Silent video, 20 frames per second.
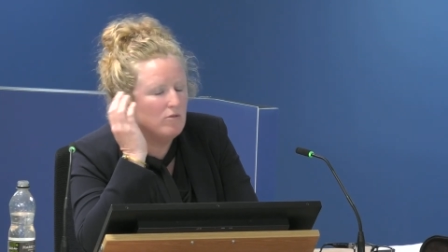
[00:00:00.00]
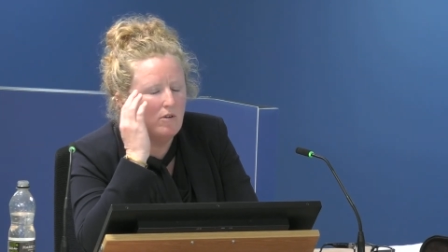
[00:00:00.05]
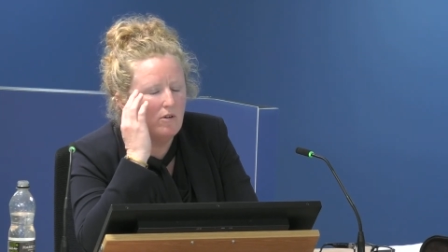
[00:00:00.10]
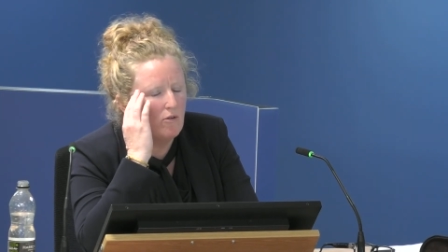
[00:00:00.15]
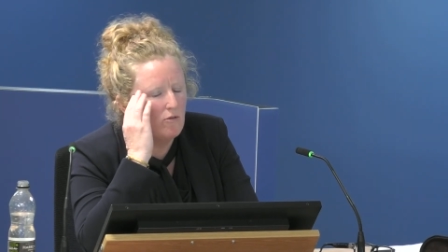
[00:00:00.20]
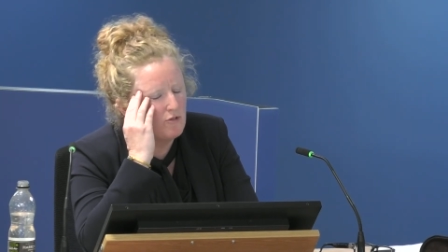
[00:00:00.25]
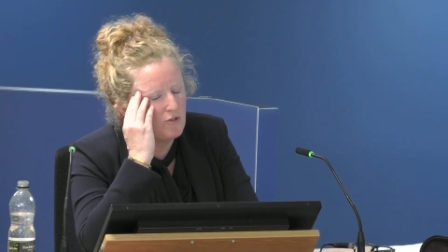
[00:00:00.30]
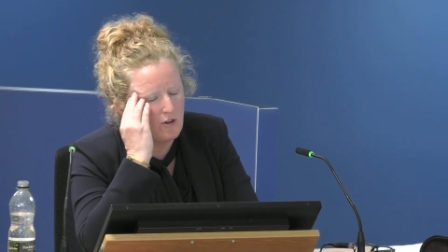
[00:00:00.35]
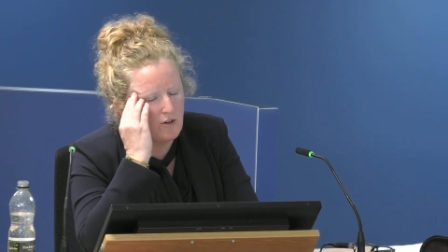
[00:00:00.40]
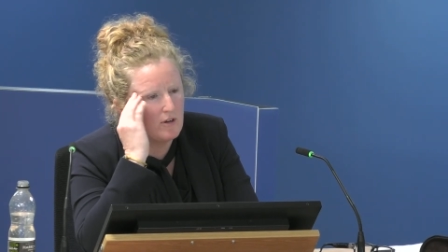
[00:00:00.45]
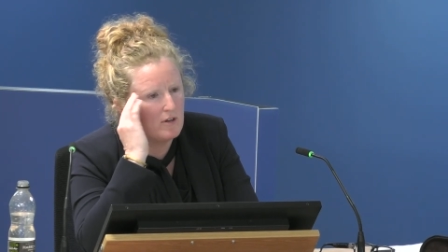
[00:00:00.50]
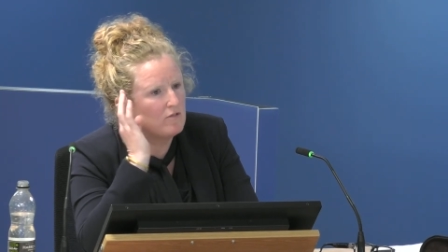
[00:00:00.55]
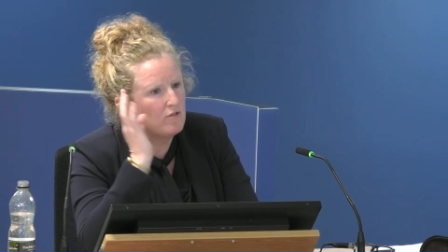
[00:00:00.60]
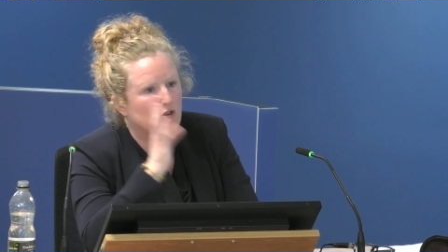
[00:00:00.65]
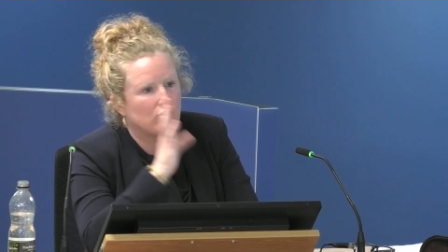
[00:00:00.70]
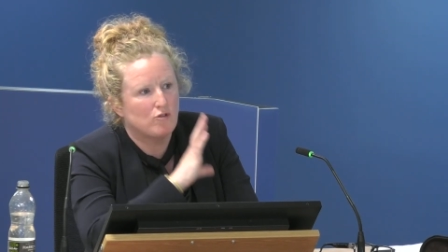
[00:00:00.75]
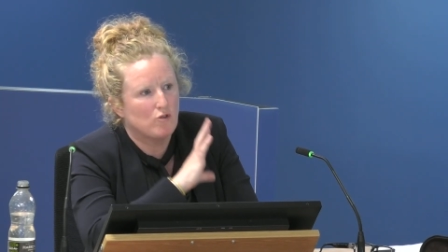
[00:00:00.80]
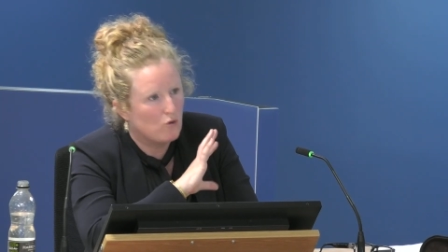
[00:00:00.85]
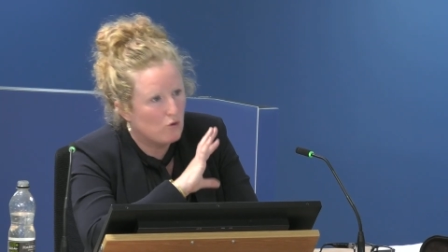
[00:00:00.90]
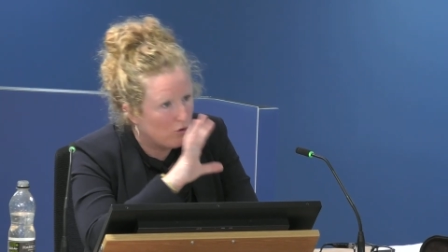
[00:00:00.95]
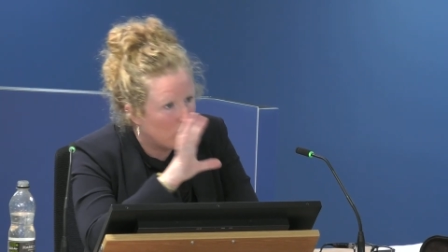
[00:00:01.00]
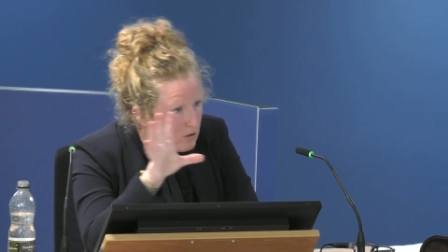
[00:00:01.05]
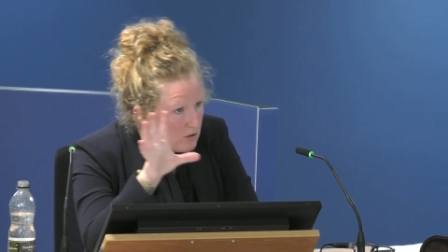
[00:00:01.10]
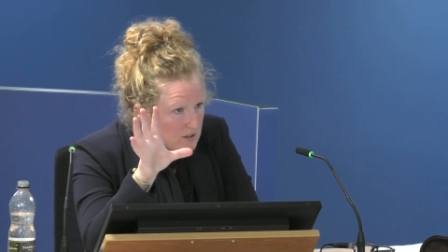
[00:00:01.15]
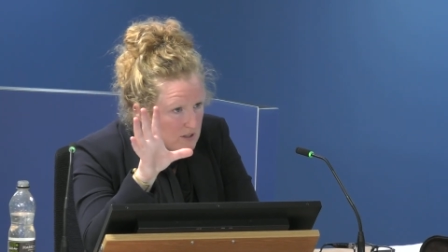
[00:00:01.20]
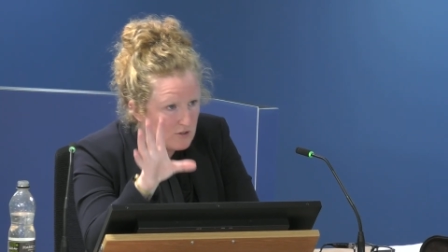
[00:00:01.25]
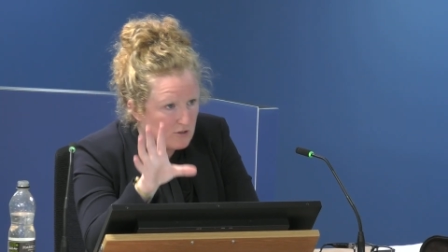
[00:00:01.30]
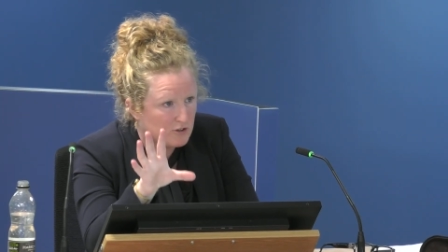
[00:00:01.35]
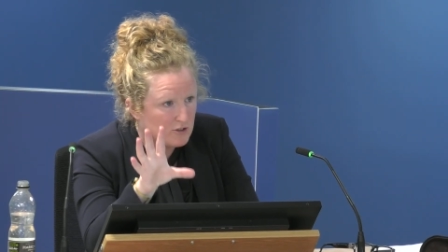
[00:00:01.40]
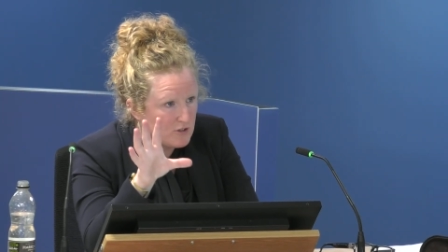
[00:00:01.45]
there's all
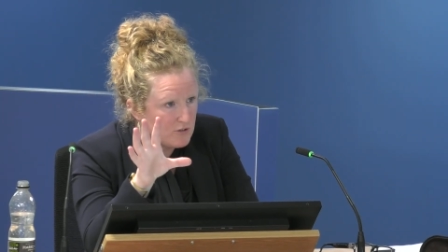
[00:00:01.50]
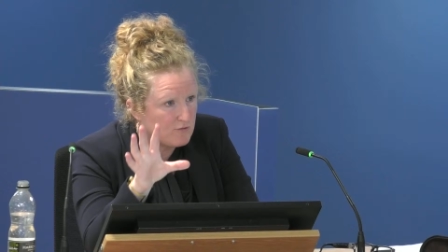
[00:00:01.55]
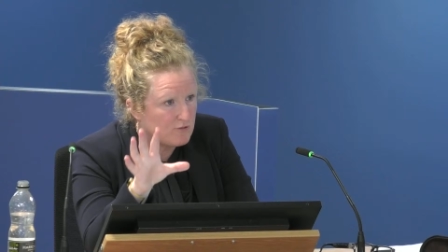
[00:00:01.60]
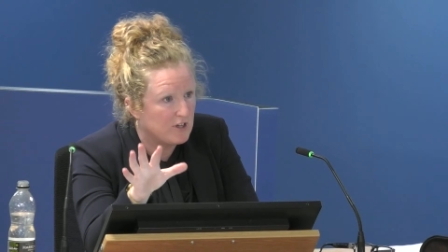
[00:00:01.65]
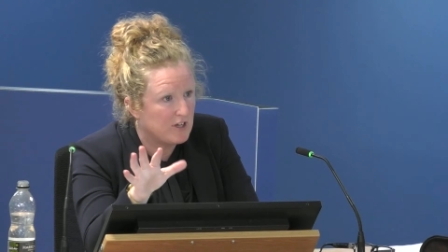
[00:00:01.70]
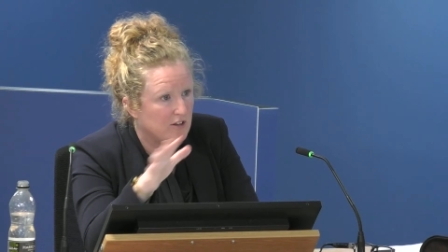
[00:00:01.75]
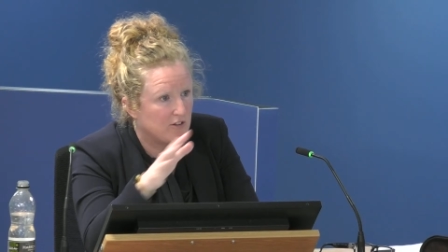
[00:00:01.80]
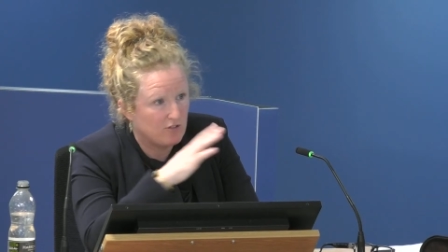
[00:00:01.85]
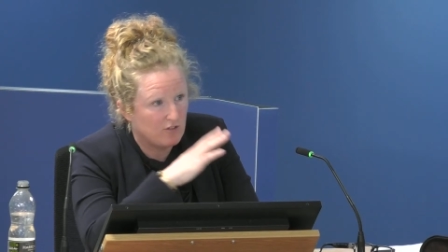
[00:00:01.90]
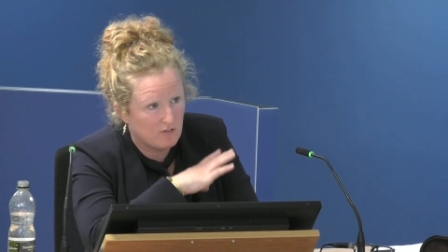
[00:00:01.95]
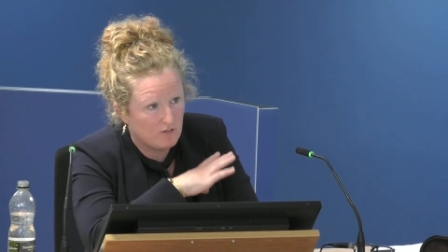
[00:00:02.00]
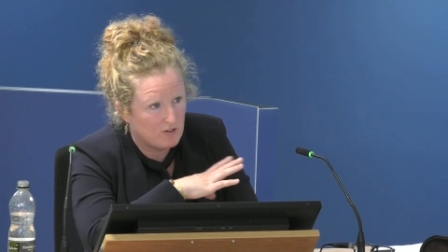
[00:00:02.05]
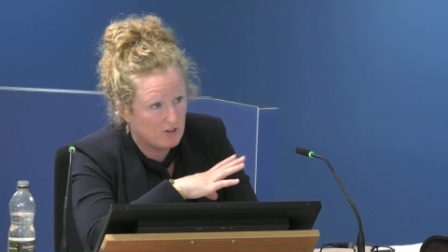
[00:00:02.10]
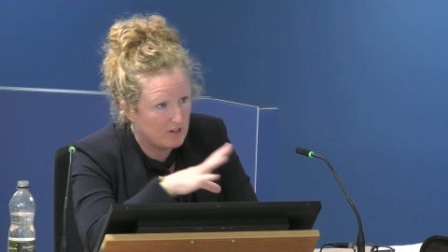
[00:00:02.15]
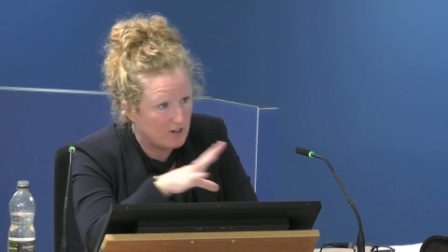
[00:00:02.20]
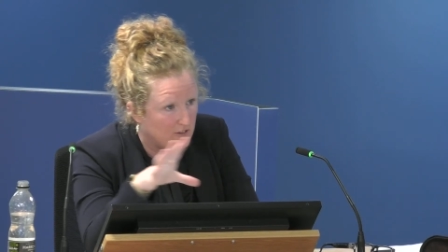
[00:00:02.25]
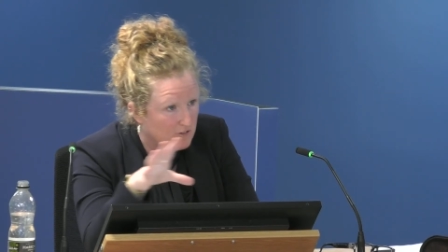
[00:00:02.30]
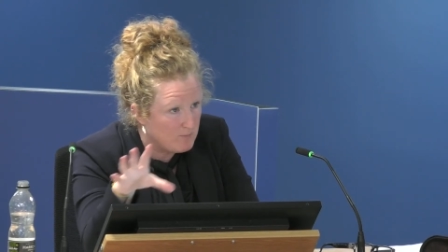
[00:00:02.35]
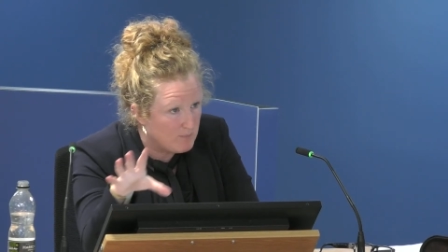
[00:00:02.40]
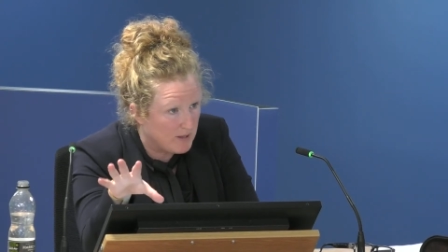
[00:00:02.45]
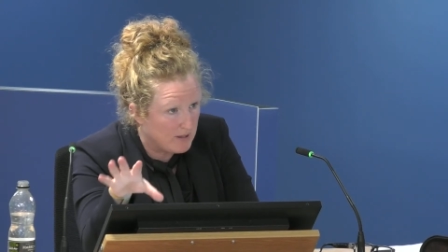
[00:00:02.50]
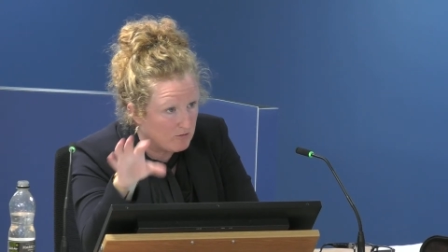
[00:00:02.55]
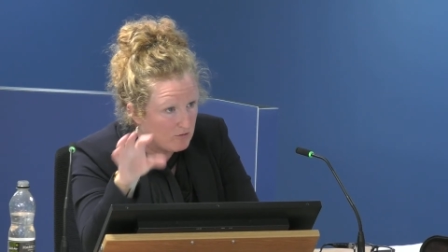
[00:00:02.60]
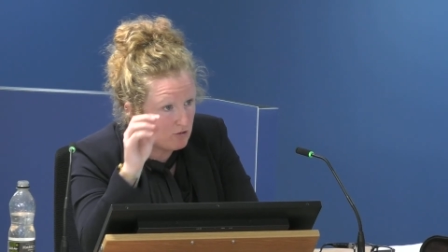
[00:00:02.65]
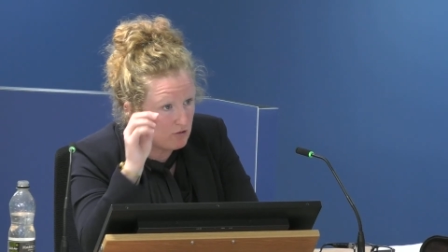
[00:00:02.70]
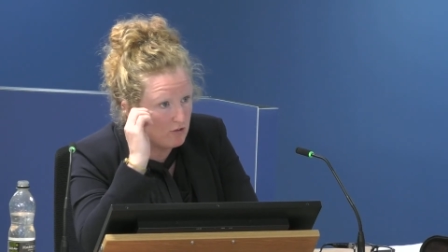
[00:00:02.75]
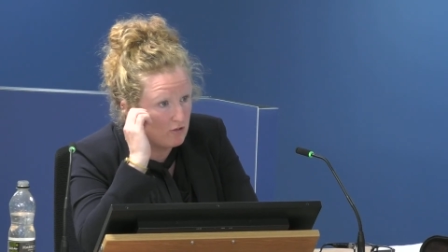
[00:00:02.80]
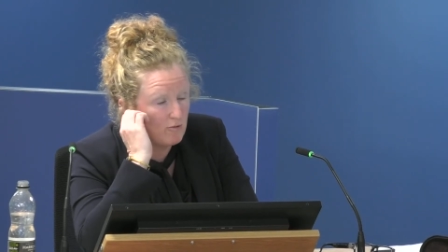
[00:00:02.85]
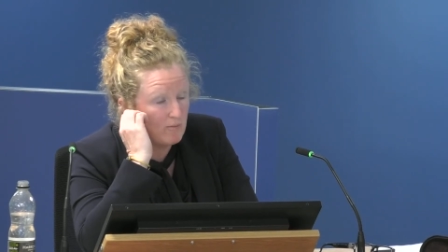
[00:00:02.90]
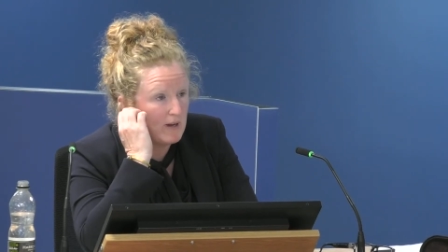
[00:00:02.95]
sorts of reasons, and I've been
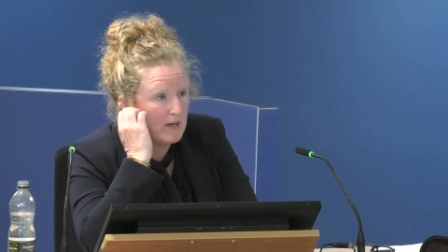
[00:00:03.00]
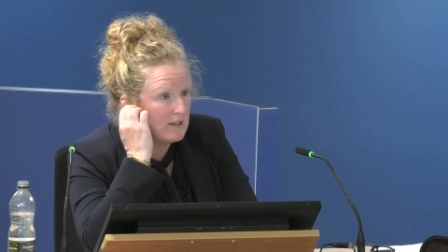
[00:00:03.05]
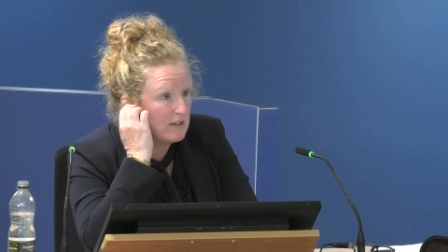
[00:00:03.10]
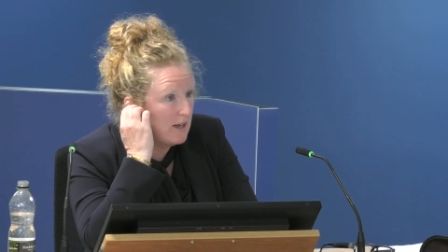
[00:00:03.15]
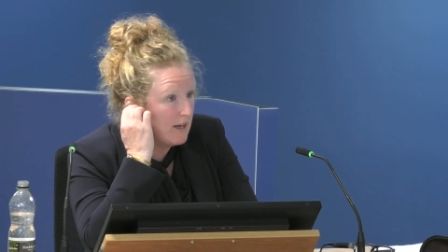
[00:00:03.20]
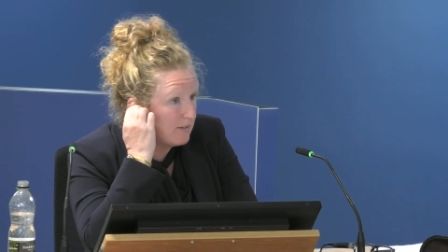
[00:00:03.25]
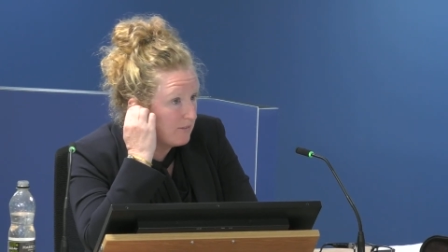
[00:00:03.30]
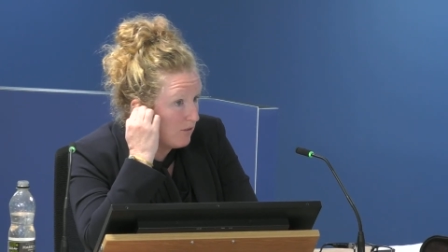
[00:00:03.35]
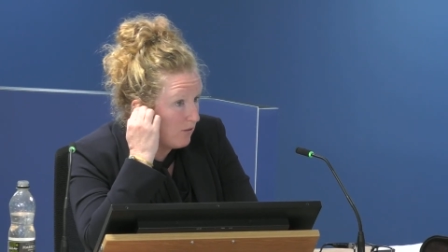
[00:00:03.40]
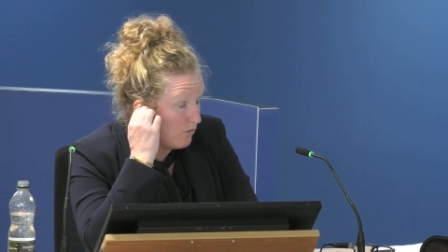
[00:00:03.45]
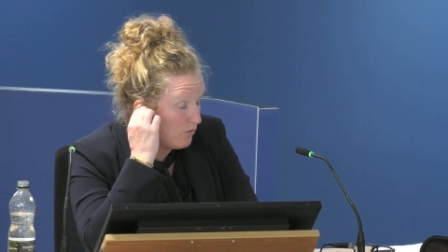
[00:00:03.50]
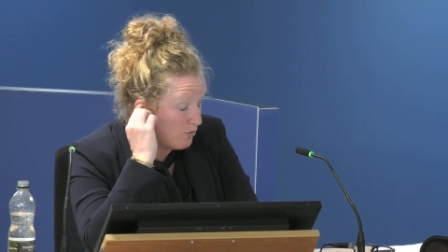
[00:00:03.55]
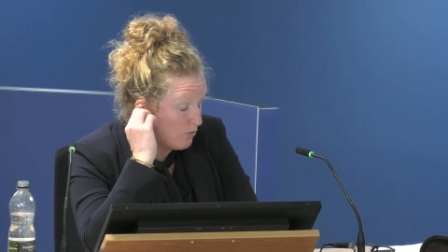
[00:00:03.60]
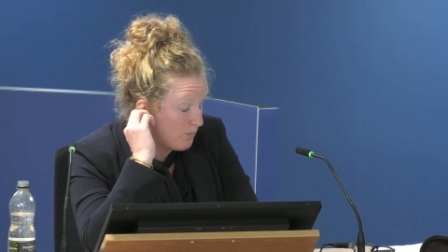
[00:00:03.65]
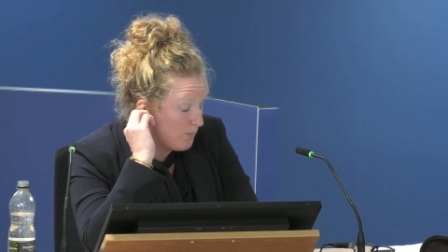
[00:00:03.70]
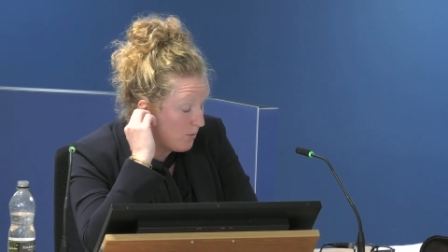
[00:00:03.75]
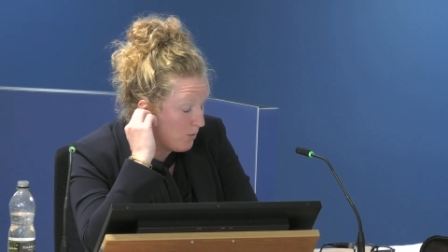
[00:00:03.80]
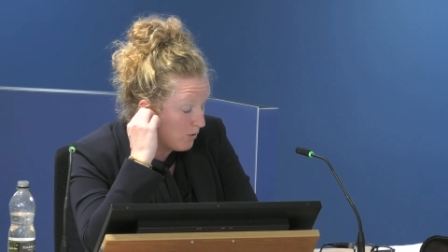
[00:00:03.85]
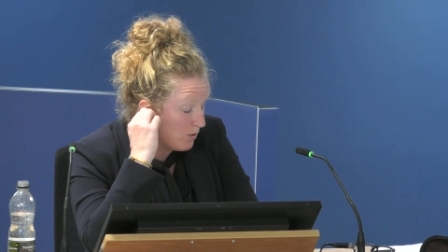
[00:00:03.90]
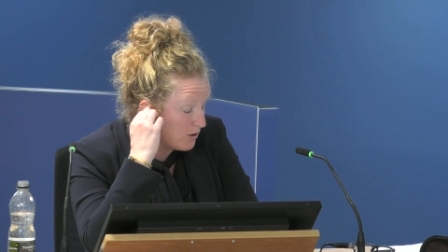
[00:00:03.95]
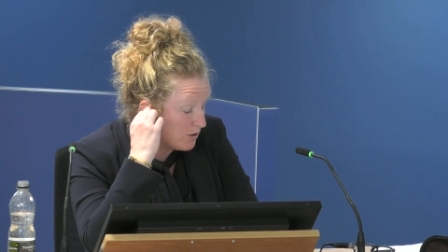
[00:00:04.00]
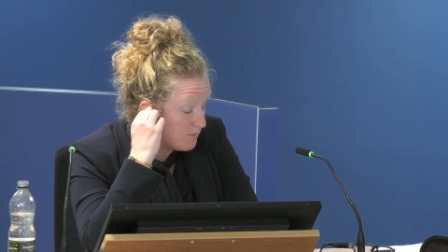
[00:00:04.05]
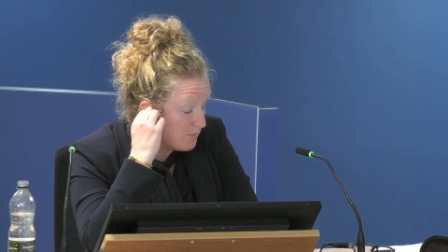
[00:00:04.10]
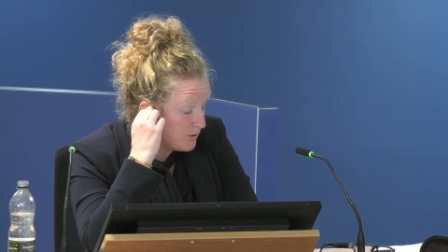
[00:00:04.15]
through them at length in the report,